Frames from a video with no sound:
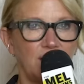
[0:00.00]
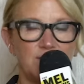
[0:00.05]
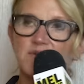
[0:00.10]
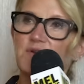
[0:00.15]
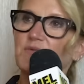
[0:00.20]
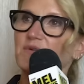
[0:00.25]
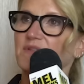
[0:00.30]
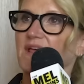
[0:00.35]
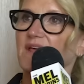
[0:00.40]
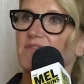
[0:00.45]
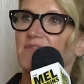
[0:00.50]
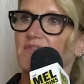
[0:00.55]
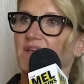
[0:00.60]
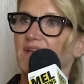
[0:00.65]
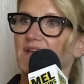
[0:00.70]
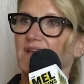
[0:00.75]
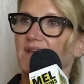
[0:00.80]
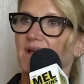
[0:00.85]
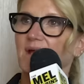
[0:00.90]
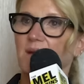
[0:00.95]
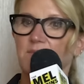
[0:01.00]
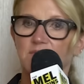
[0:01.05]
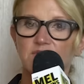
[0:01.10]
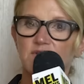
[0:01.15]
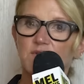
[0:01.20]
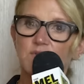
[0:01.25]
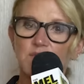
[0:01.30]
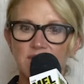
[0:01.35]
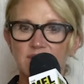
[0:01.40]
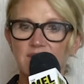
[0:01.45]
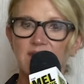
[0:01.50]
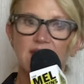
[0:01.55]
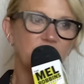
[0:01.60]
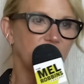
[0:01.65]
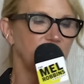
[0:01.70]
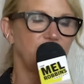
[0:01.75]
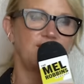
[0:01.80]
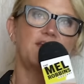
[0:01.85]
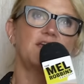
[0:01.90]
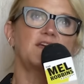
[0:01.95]
I'm doing that thing. I'm doing
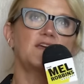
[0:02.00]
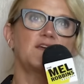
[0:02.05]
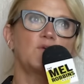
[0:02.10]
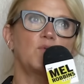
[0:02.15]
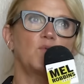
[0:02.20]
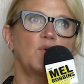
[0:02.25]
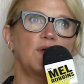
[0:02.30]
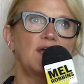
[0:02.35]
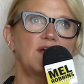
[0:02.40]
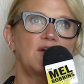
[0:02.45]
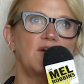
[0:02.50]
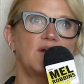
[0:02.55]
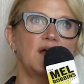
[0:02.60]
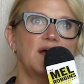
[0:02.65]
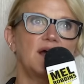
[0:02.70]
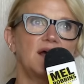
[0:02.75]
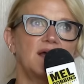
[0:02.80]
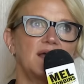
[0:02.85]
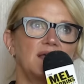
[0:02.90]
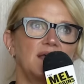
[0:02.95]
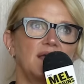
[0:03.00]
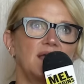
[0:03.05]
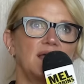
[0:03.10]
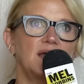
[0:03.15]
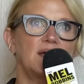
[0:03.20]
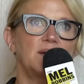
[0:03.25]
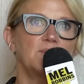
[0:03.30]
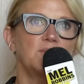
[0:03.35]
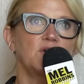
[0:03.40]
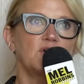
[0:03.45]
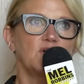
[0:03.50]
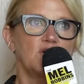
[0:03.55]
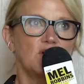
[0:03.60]
that thing where I am